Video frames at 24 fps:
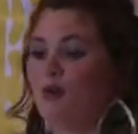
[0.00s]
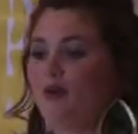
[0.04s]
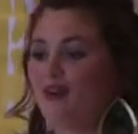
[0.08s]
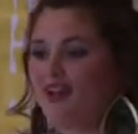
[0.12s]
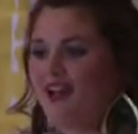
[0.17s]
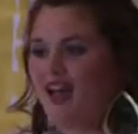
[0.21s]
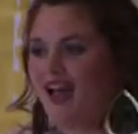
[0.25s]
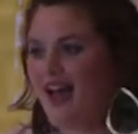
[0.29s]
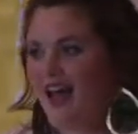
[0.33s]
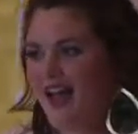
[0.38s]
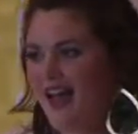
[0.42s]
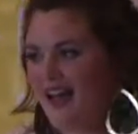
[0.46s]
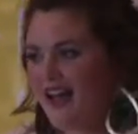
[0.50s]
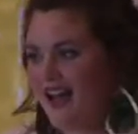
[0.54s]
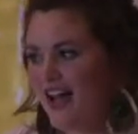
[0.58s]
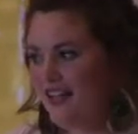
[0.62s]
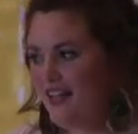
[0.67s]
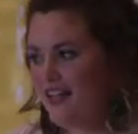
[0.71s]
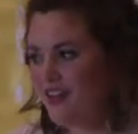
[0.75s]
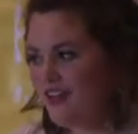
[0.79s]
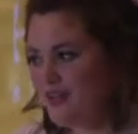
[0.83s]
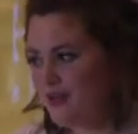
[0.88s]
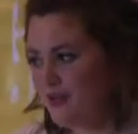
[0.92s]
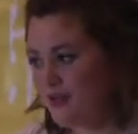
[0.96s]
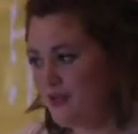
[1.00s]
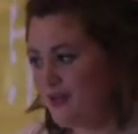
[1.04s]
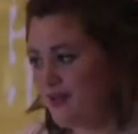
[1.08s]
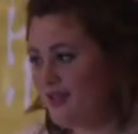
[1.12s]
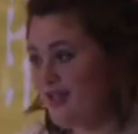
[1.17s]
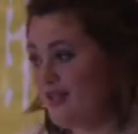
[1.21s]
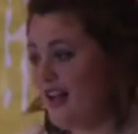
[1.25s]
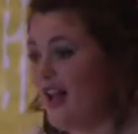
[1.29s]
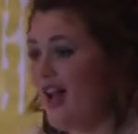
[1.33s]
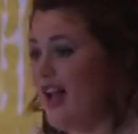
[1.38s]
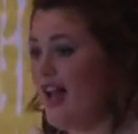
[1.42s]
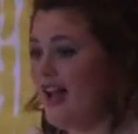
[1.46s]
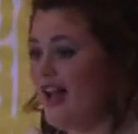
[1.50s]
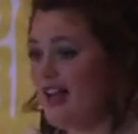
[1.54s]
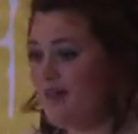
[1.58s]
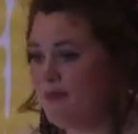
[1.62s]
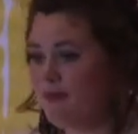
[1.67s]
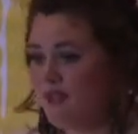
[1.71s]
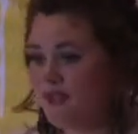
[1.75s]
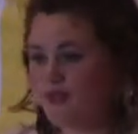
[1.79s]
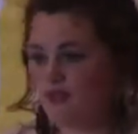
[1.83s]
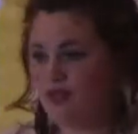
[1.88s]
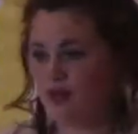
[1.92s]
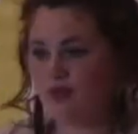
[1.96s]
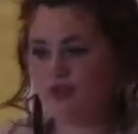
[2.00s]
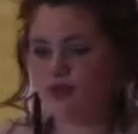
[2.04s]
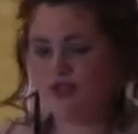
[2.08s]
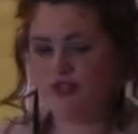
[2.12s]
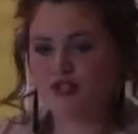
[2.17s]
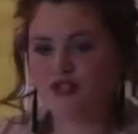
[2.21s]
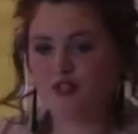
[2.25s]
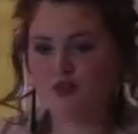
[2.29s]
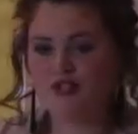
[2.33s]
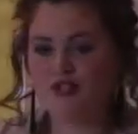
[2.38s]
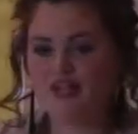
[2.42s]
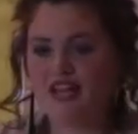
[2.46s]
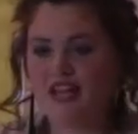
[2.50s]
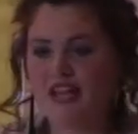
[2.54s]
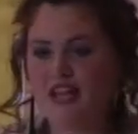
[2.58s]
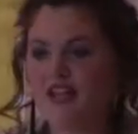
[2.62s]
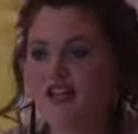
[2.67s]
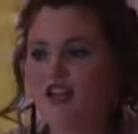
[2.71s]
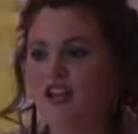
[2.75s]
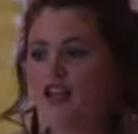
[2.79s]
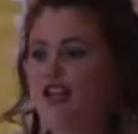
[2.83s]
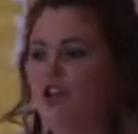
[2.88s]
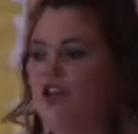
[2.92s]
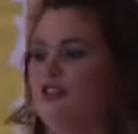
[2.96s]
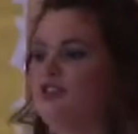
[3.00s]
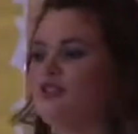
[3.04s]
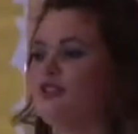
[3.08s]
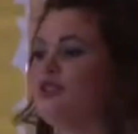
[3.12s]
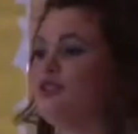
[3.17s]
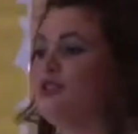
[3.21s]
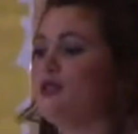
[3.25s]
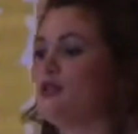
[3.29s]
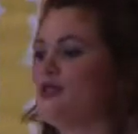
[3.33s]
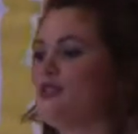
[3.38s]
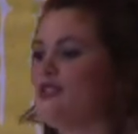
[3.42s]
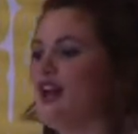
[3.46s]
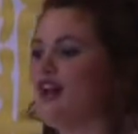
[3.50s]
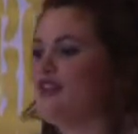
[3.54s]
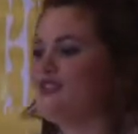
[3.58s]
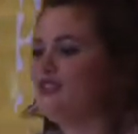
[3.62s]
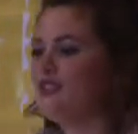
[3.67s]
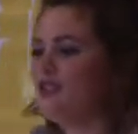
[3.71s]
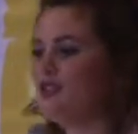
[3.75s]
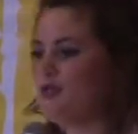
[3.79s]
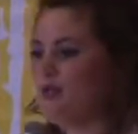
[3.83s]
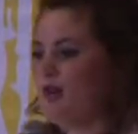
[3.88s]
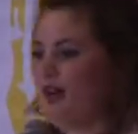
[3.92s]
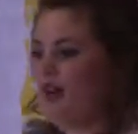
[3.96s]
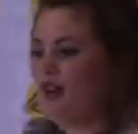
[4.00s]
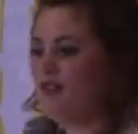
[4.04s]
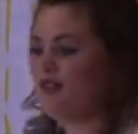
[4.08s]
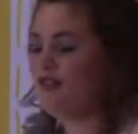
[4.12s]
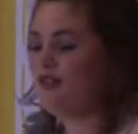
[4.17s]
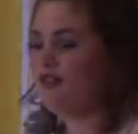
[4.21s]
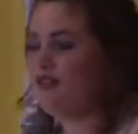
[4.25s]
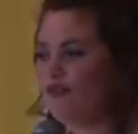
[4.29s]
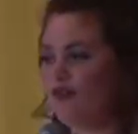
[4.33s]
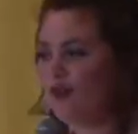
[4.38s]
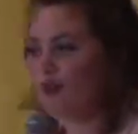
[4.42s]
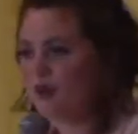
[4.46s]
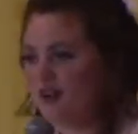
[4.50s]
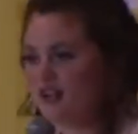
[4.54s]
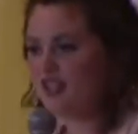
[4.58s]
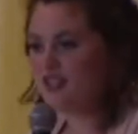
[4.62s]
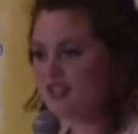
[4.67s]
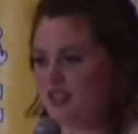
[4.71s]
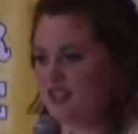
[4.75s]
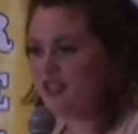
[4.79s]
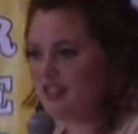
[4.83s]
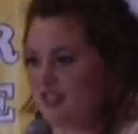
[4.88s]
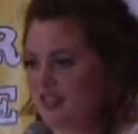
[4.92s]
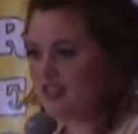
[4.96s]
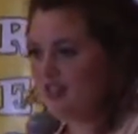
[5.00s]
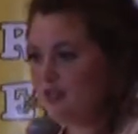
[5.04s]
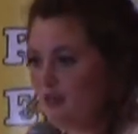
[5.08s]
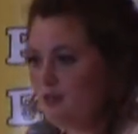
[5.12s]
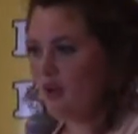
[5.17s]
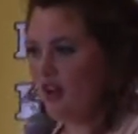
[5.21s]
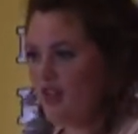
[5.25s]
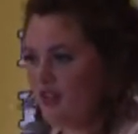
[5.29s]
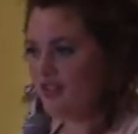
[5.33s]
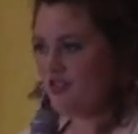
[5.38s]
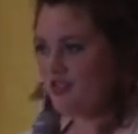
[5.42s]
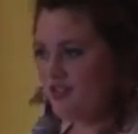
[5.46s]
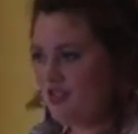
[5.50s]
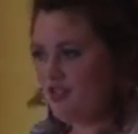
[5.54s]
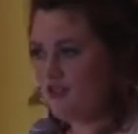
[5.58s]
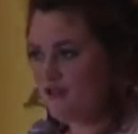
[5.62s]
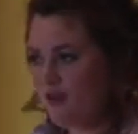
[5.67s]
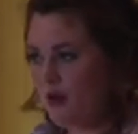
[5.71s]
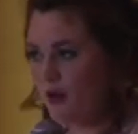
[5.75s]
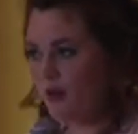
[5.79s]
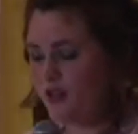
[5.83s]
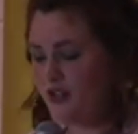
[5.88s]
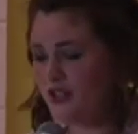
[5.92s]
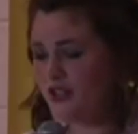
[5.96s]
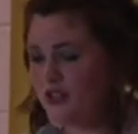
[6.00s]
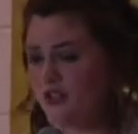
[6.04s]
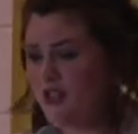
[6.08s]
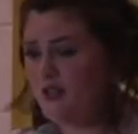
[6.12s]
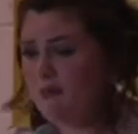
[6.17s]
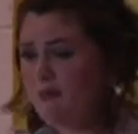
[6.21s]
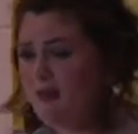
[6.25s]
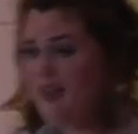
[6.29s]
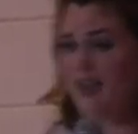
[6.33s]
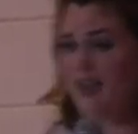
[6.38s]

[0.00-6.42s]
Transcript: When I got the news that I'd been chosen to attend the 2012 4-H Citizen Washington Focus Trip